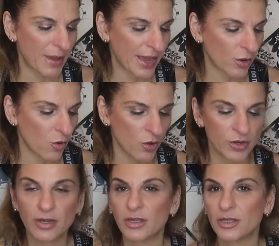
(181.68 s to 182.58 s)
back
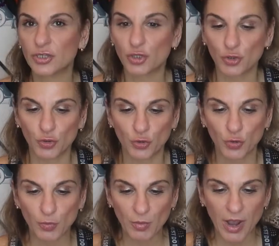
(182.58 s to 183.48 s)
on
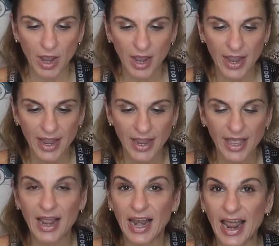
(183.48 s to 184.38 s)
to my
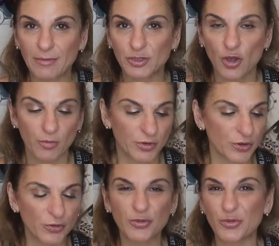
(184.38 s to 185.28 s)
laptop,
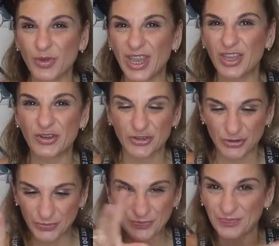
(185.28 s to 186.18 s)
you know, the way you
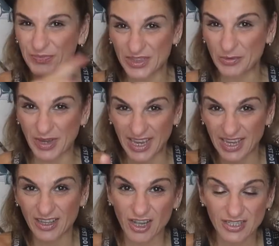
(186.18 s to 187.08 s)
do, the way he
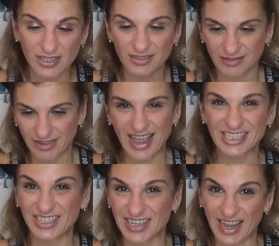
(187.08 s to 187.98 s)
does. I
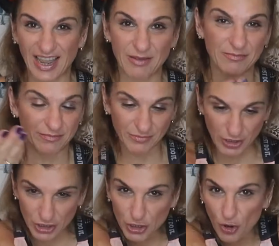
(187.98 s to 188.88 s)
just let him
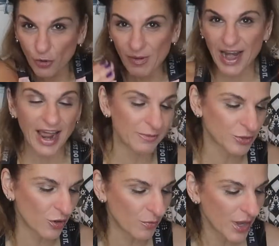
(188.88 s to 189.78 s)
control my
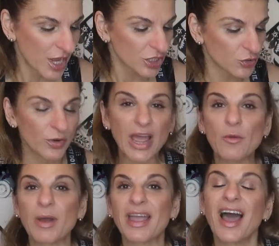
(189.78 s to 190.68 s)
laptop. So now
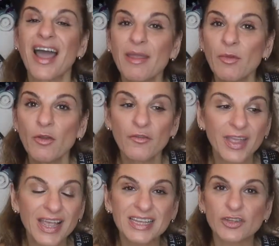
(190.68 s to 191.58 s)
my
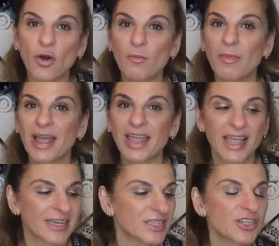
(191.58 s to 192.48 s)
iMovie is on my
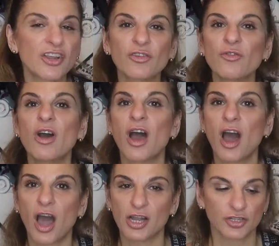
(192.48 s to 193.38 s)
external
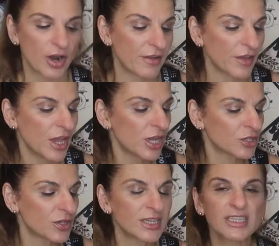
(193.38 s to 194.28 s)
hard drive.
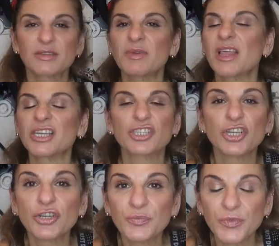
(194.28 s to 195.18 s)
So he says to me, that's
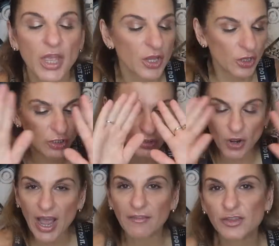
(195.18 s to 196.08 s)
you. You do
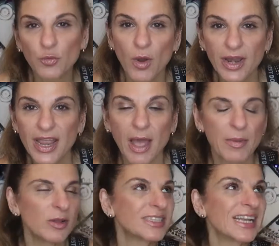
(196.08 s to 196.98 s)
not have to worry
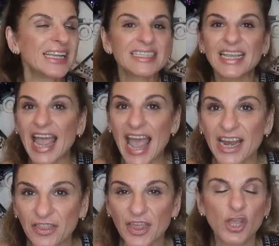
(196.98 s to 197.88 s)
about deleting
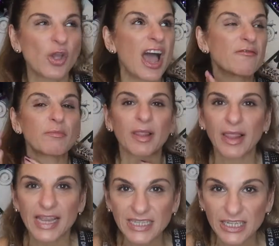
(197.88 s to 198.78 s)
anything. You have
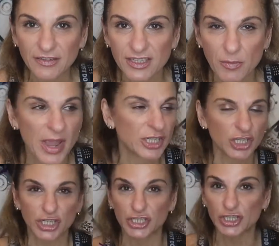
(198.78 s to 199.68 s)
plenty of space.
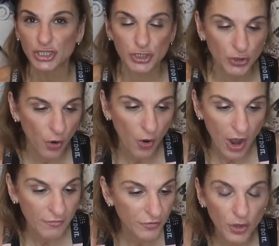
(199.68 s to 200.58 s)
You can store
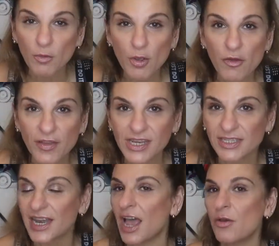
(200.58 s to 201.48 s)
a few
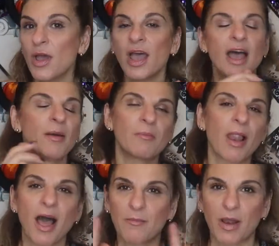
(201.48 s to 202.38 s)
movies now, and
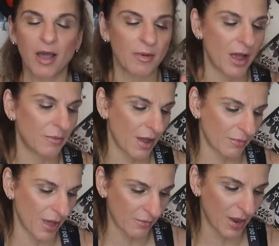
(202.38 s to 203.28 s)
blah, blah, blah, blah,
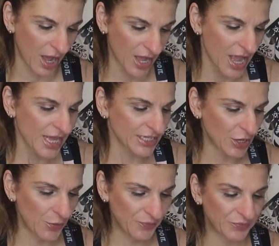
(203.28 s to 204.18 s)
blah, blah.
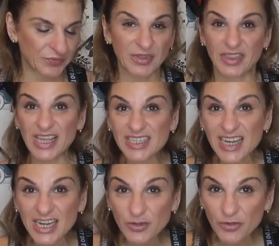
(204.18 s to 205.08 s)
So this
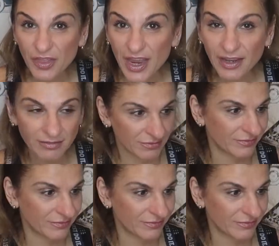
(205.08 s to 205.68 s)
little thing